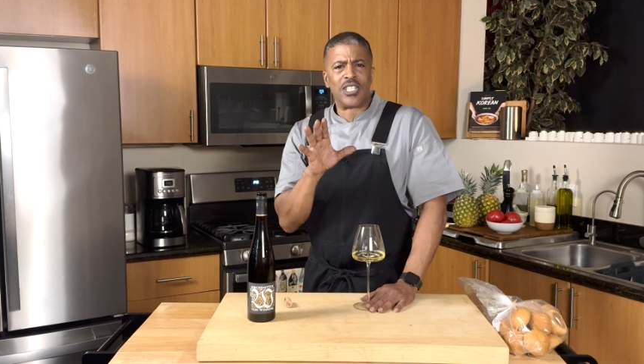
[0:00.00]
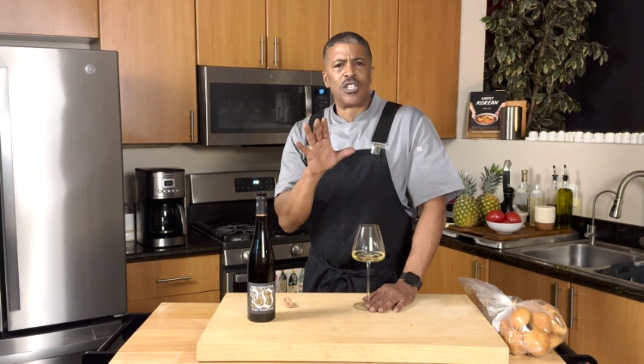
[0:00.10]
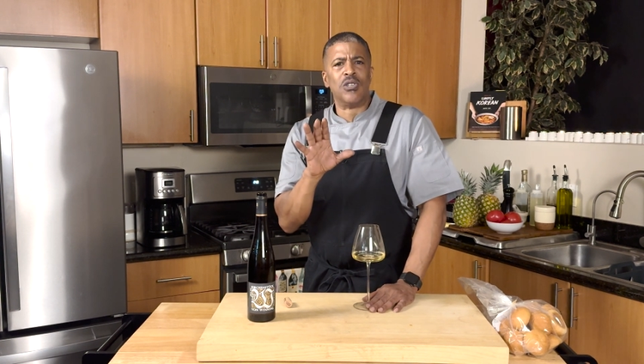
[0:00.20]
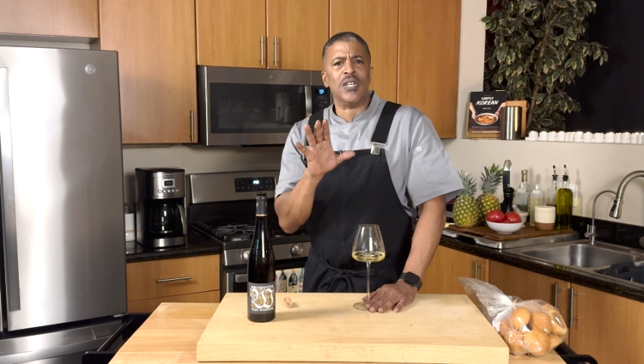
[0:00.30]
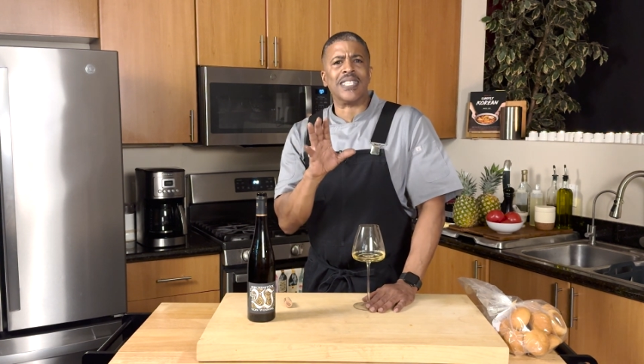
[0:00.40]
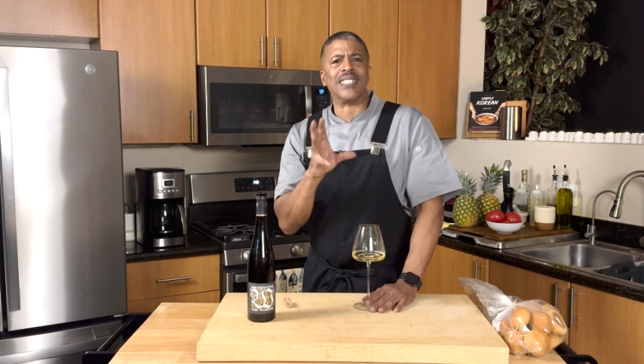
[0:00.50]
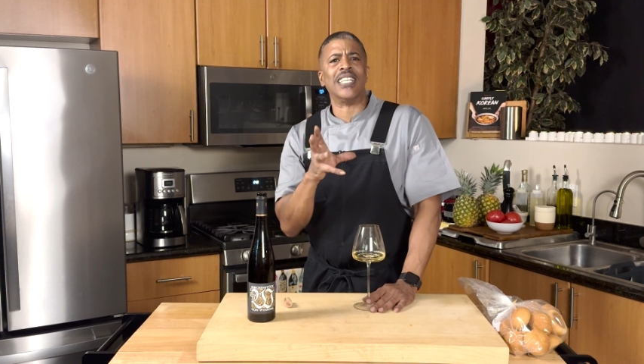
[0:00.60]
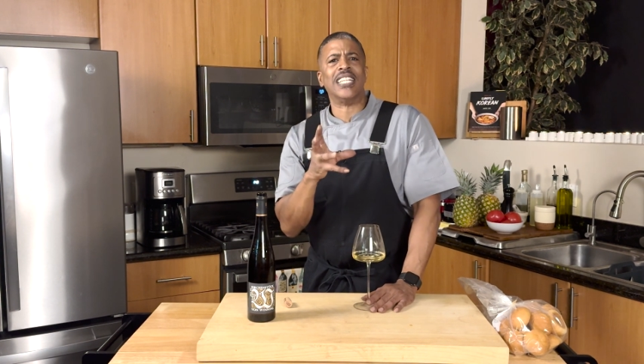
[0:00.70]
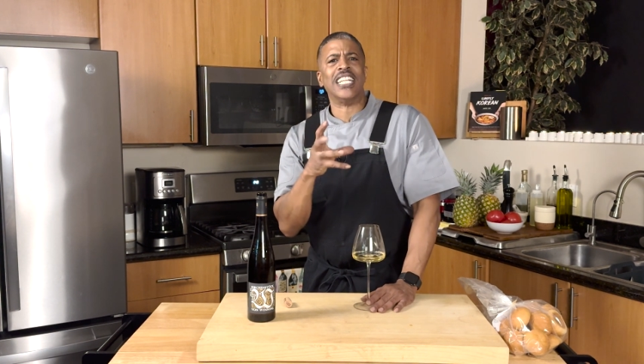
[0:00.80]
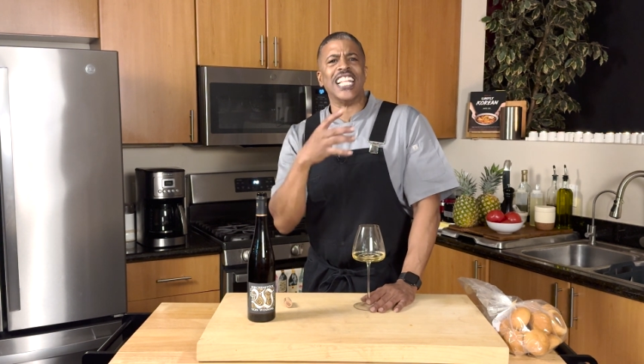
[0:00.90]

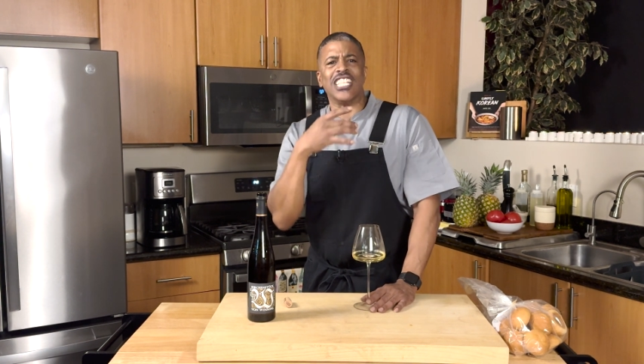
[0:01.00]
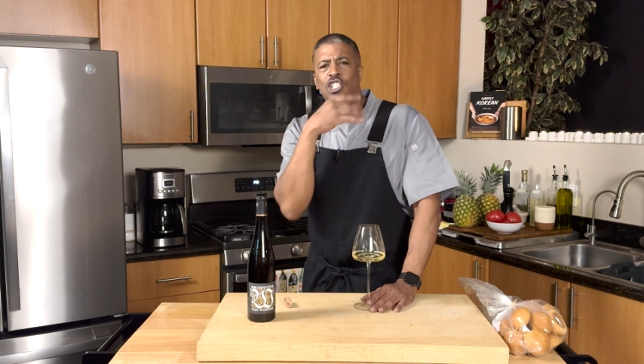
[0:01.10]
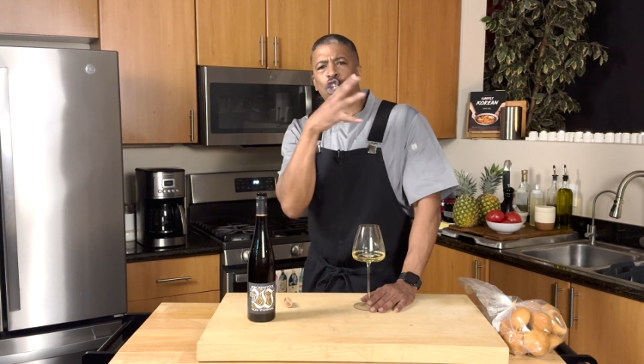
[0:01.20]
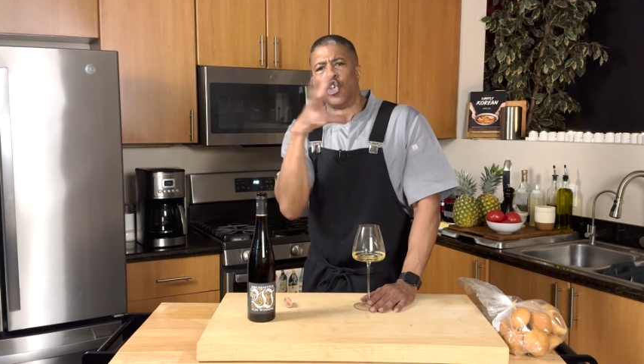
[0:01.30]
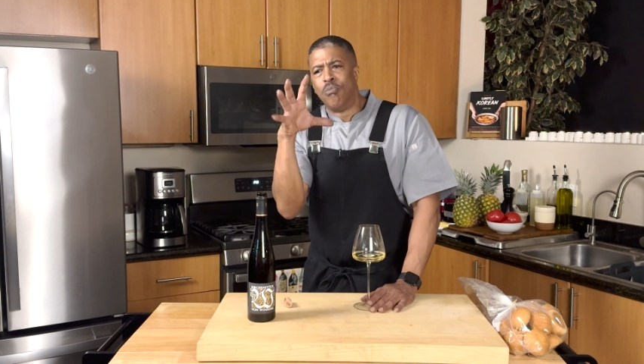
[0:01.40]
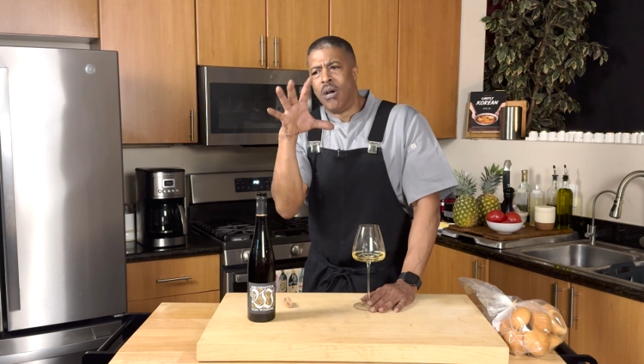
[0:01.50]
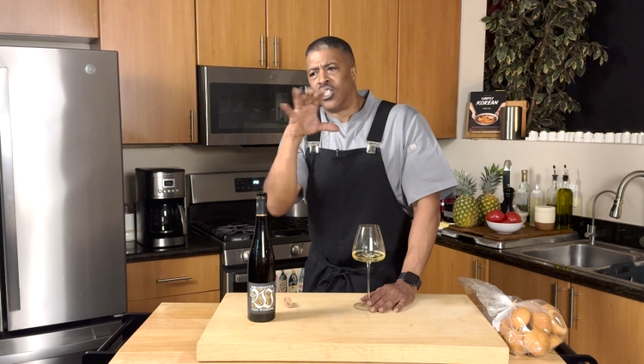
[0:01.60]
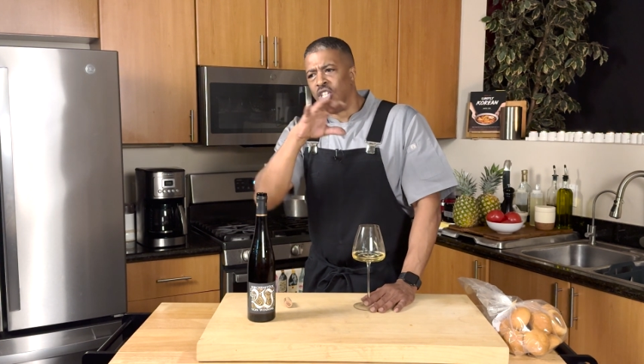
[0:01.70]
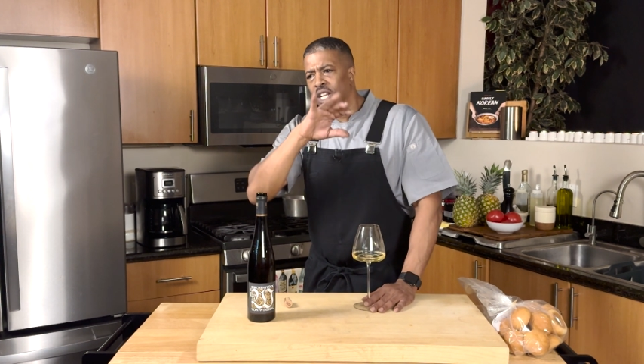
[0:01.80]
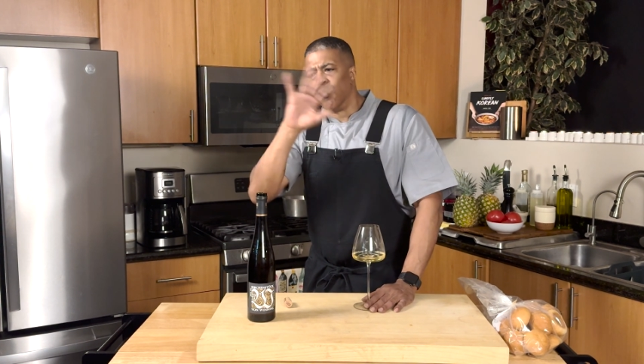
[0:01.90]
acidity that's too
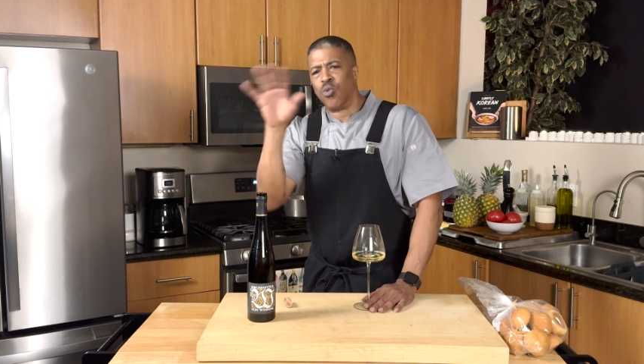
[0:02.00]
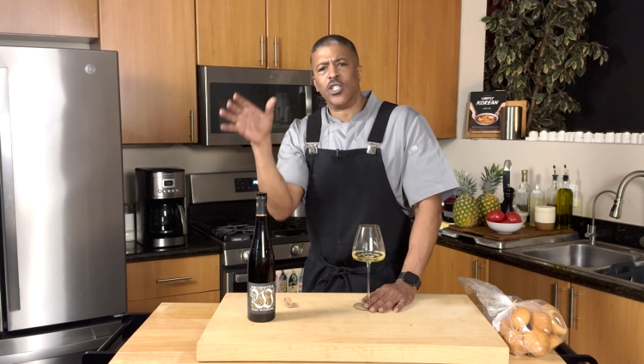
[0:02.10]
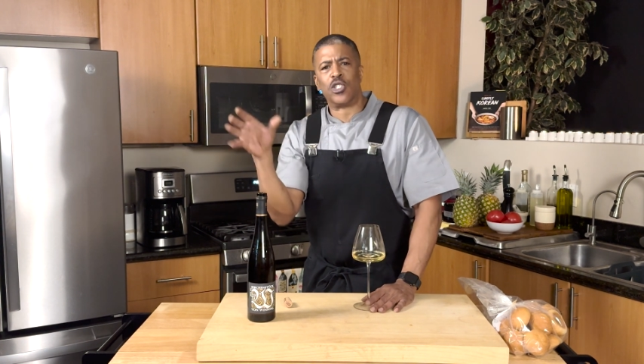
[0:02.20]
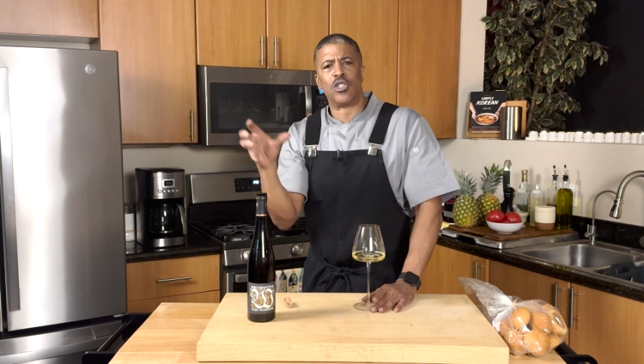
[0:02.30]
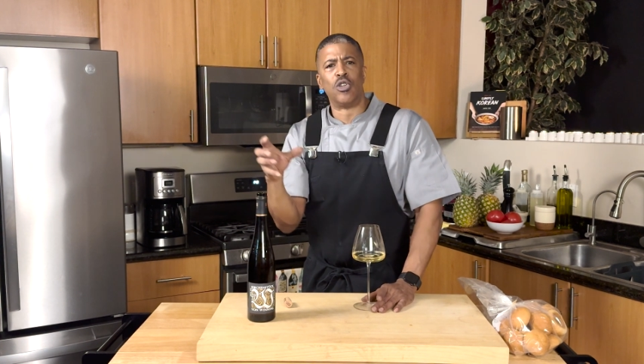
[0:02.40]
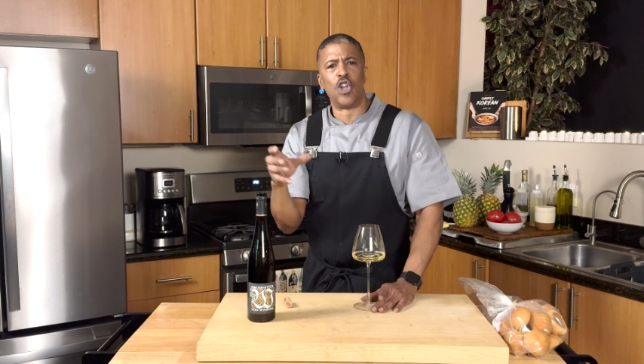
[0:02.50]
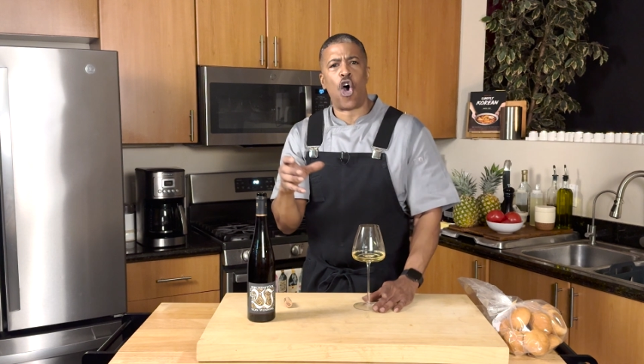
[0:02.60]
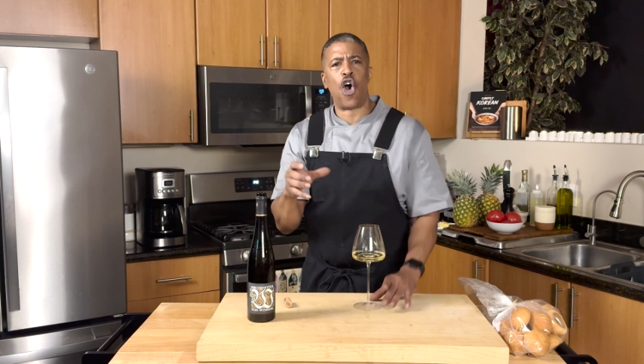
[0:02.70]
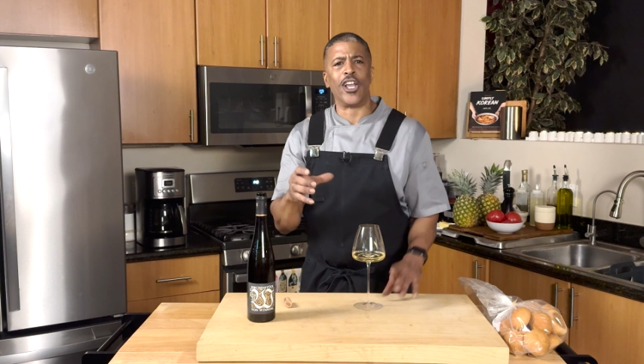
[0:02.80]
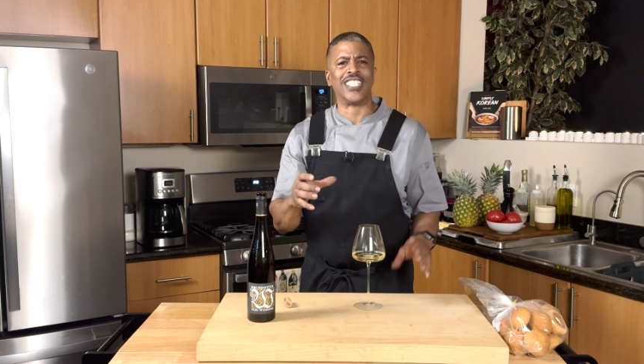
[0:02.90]
much and it runs too
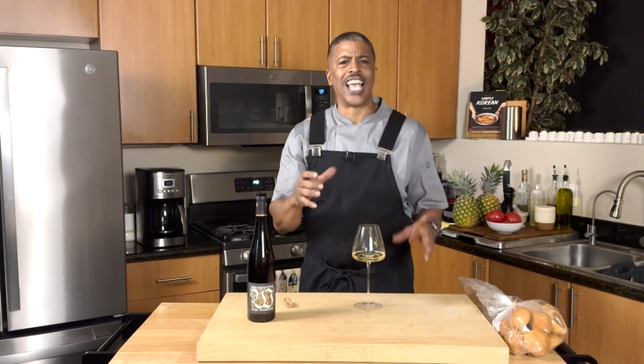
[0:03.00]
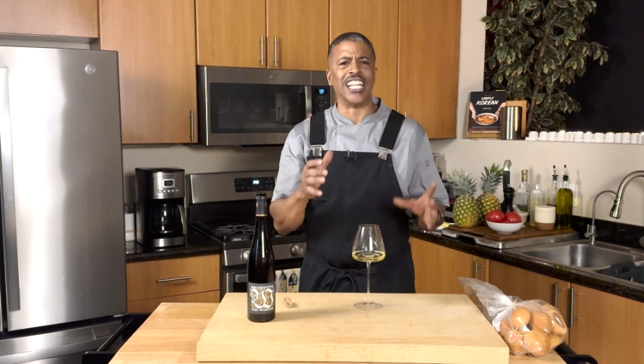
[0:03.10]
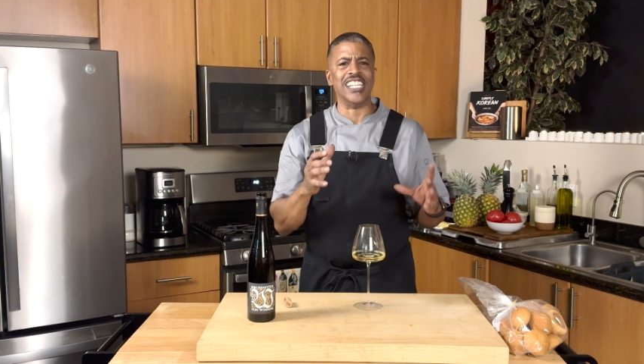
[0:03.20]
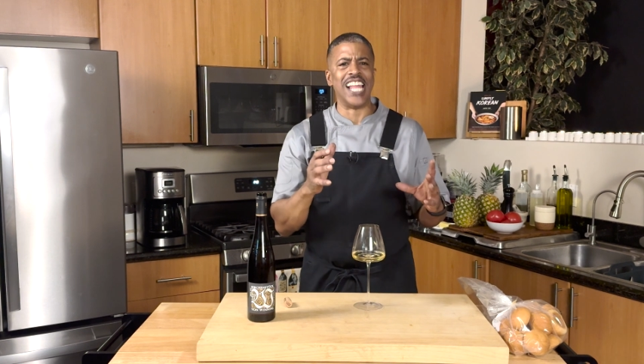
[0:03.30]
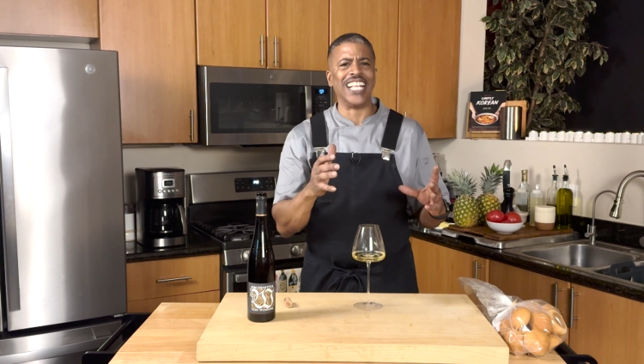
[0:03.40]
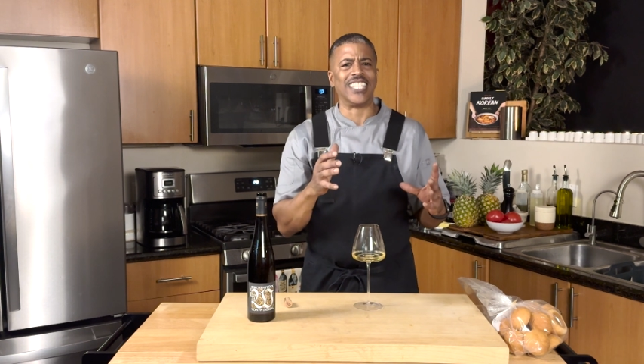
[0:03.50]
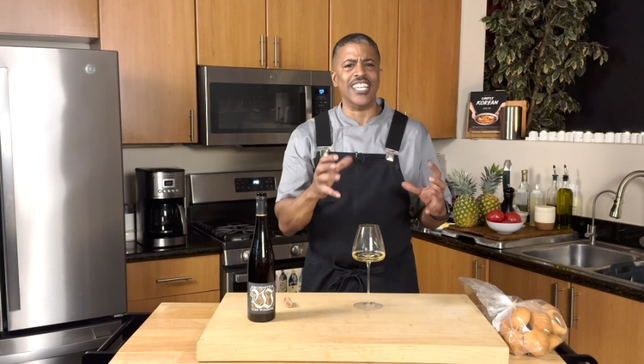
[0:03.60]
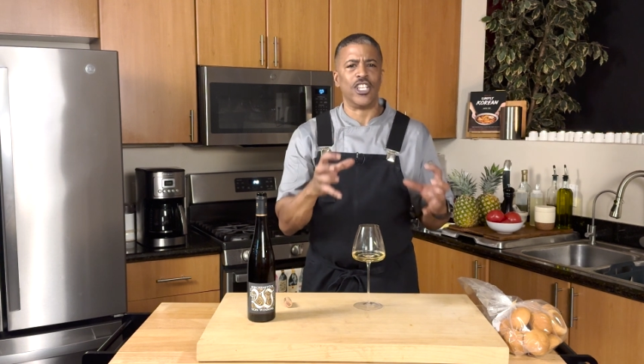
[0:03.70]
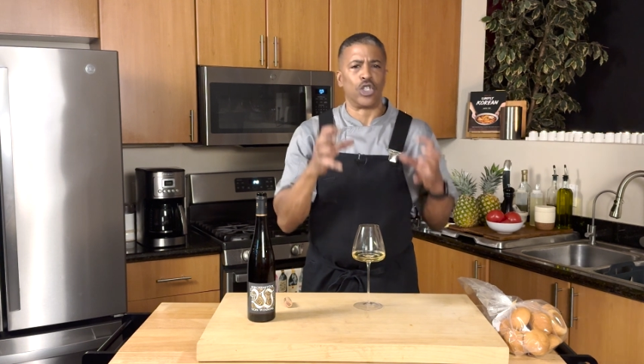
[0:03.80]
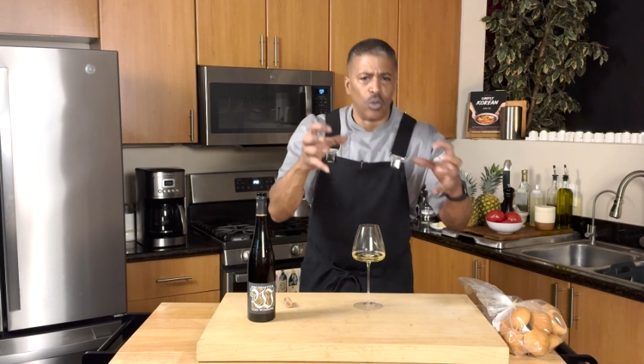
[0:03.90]
long, it's got a nice
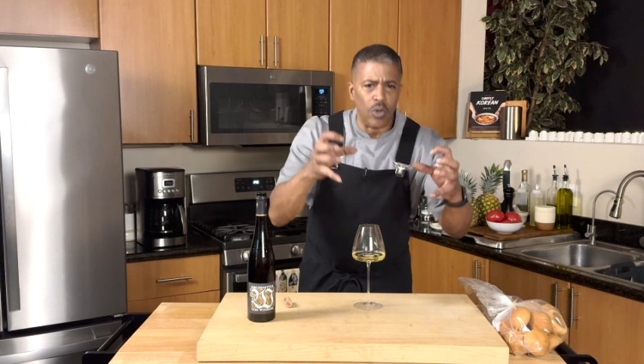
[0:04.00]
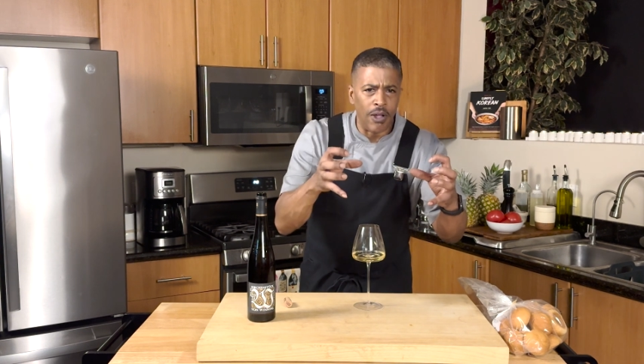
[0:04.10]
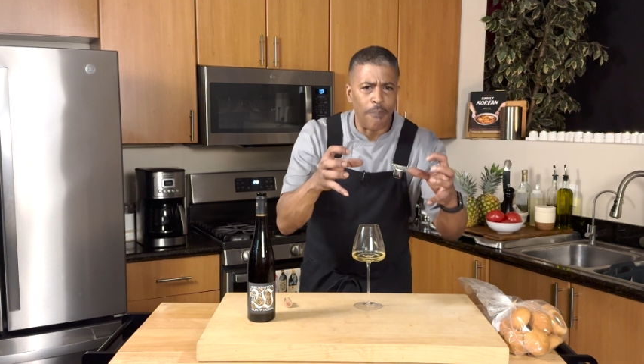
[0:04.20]
initial